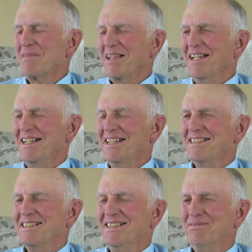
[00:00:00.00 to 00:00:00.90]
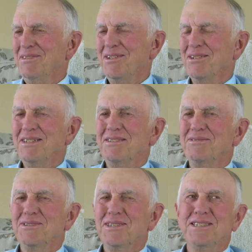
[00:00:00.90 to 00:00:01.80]
And boy, we
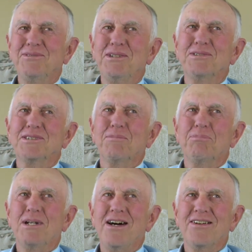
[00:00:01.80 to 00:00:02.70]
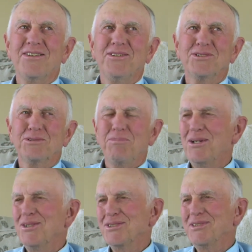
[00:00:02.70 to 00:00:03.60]
were so proud of those
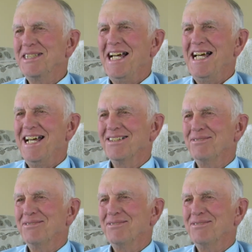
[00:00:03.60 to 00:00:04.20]
spurs we had.